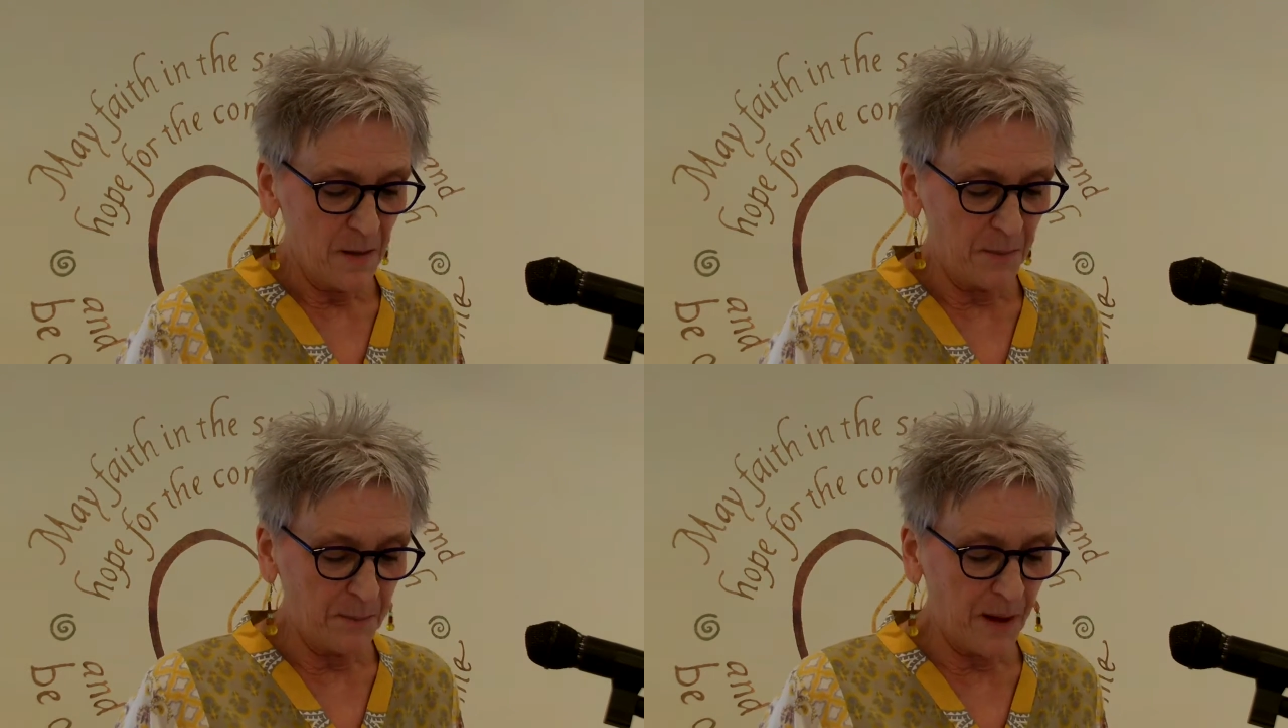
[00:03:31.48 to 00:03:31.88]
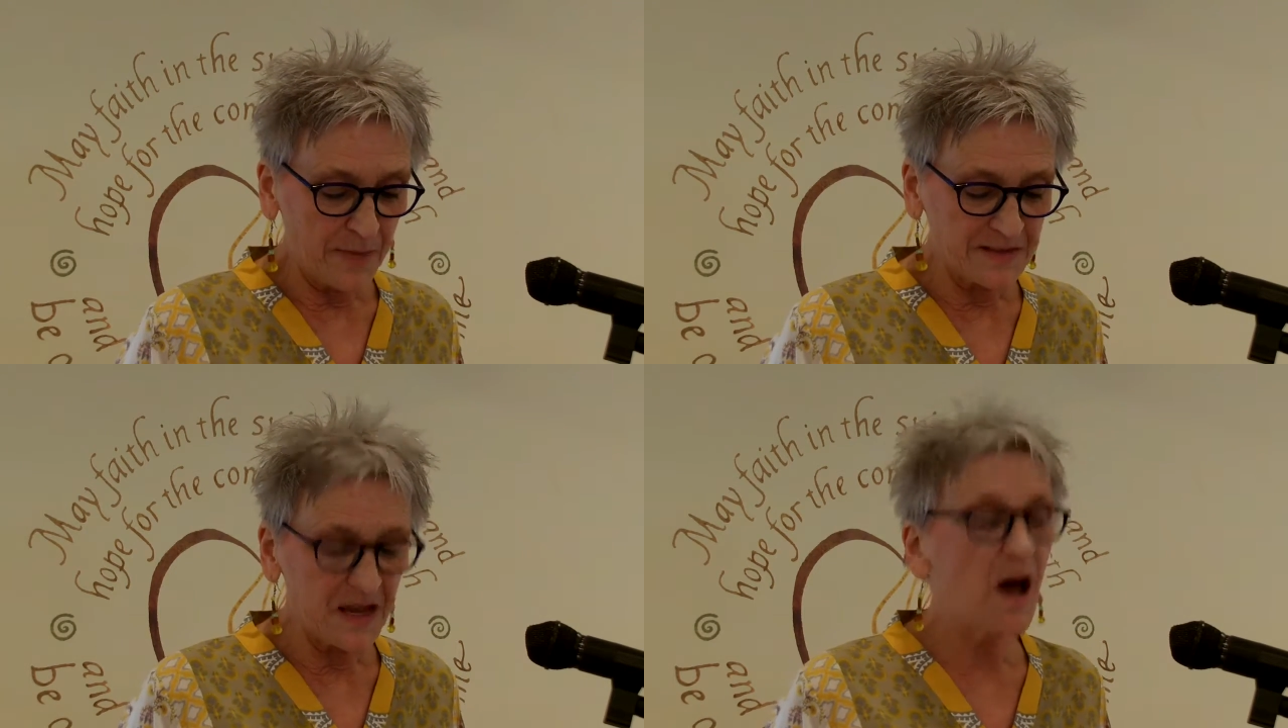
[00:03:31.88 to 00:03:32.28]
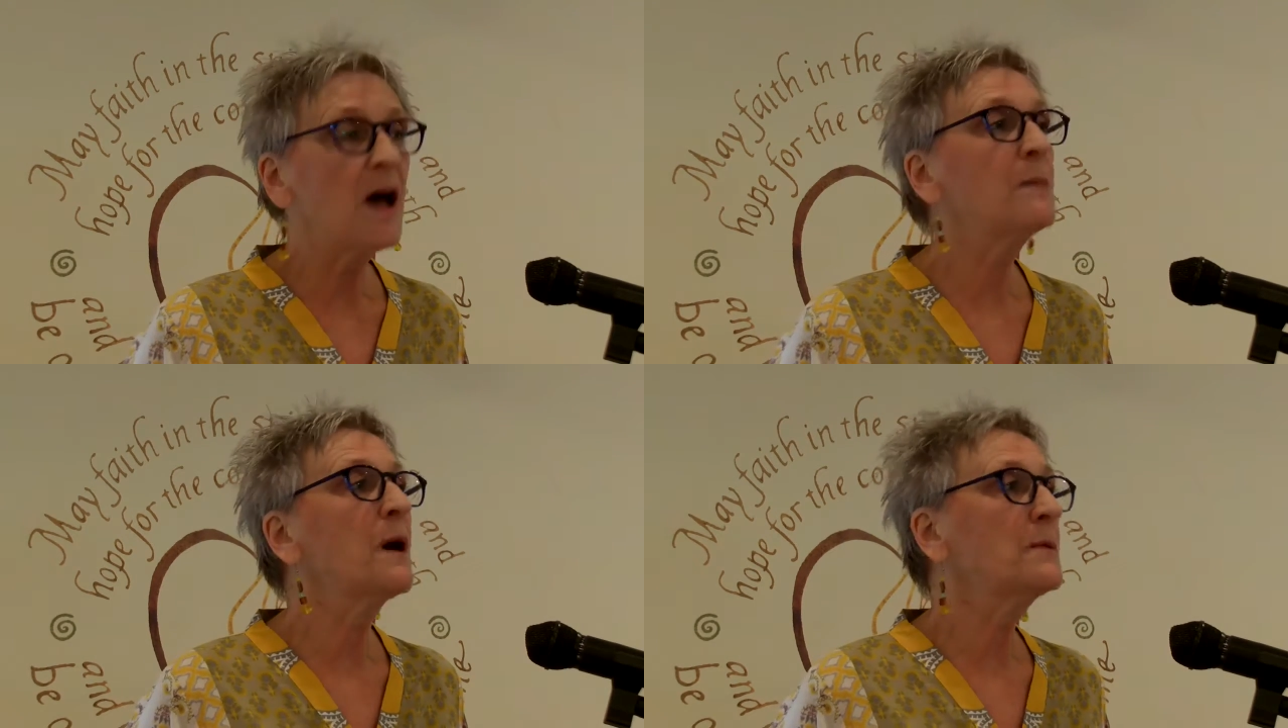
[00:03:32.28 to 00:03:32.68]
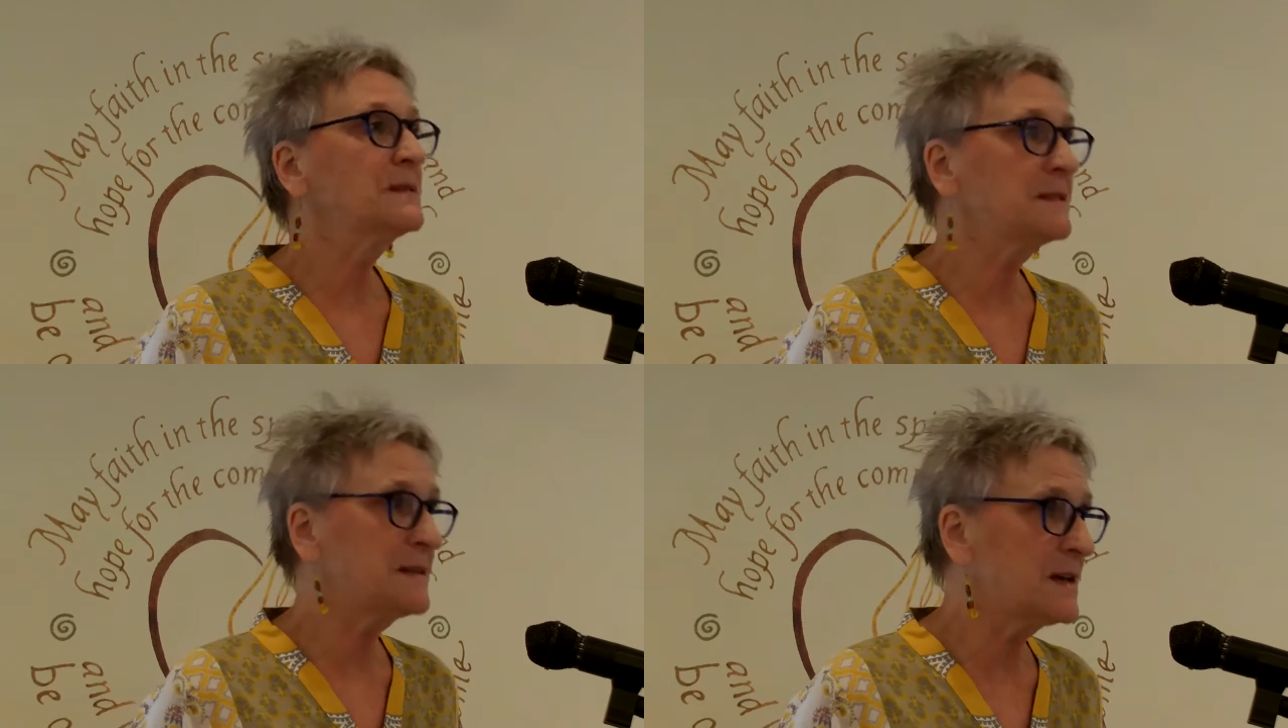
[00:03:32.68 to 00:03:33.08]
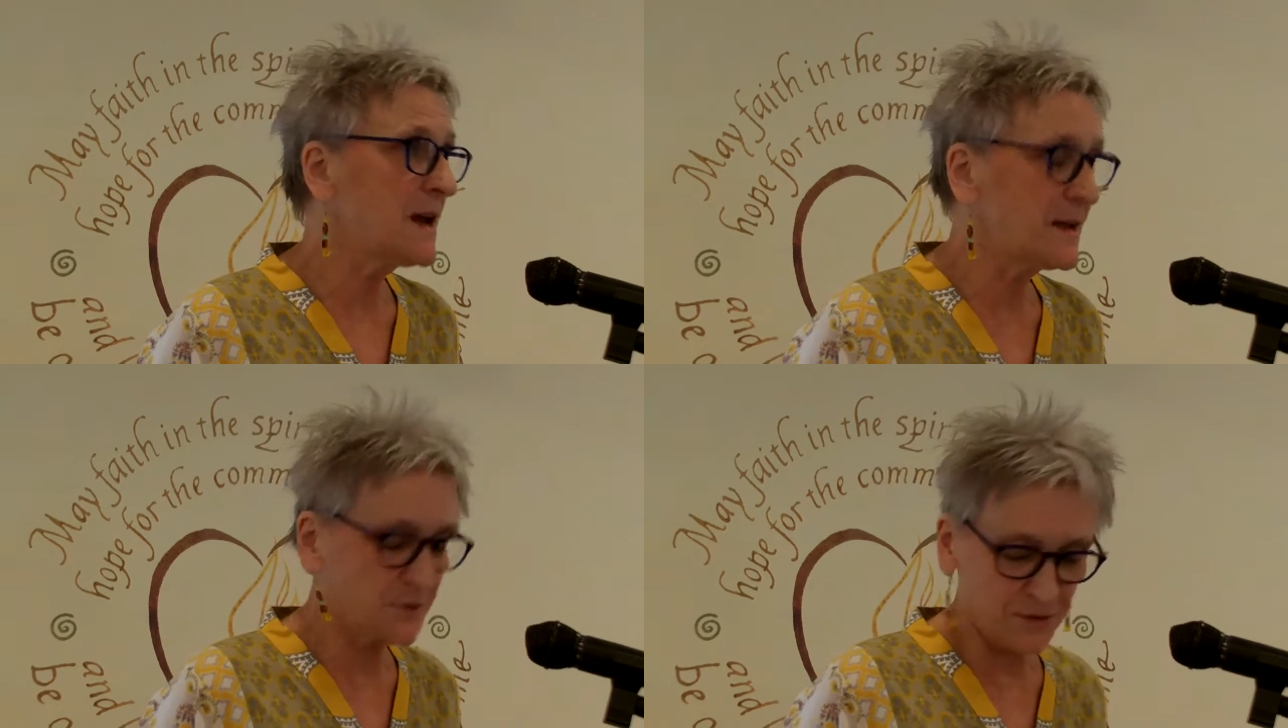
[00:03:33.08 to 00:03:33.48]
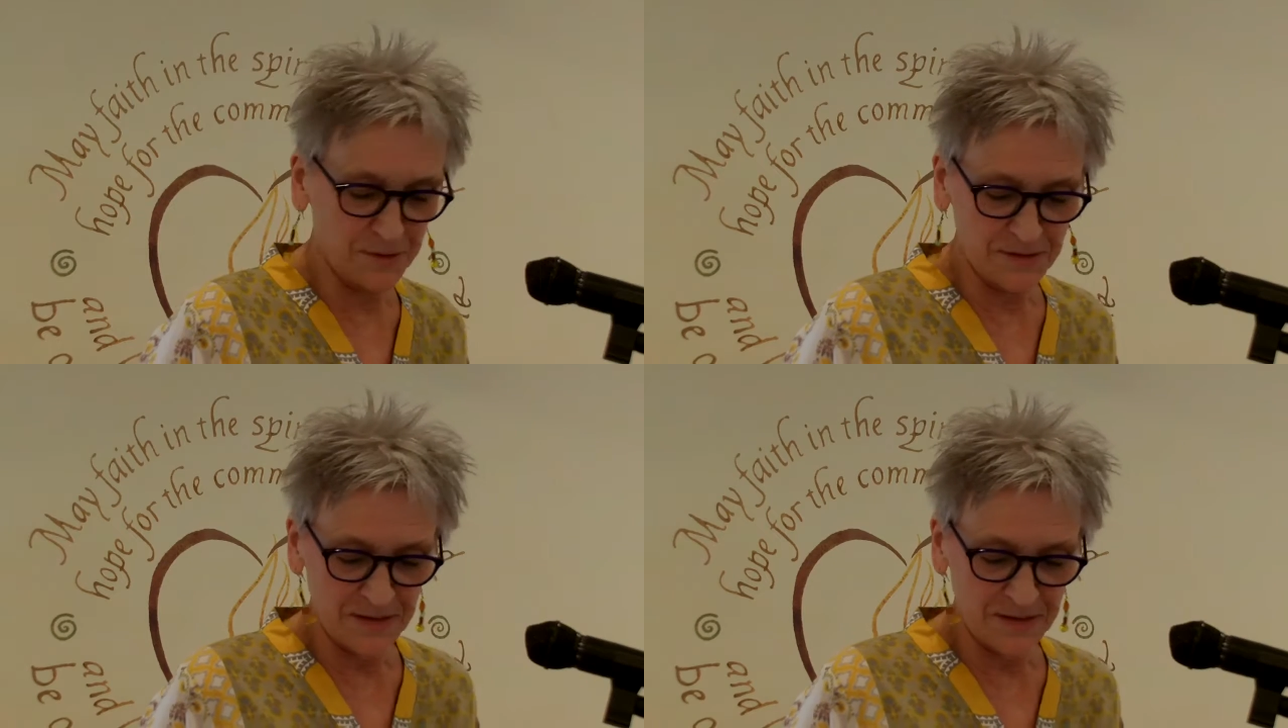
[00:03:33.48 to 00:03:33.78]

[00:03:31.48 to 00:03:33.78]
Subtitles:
But by the time I was a teenager,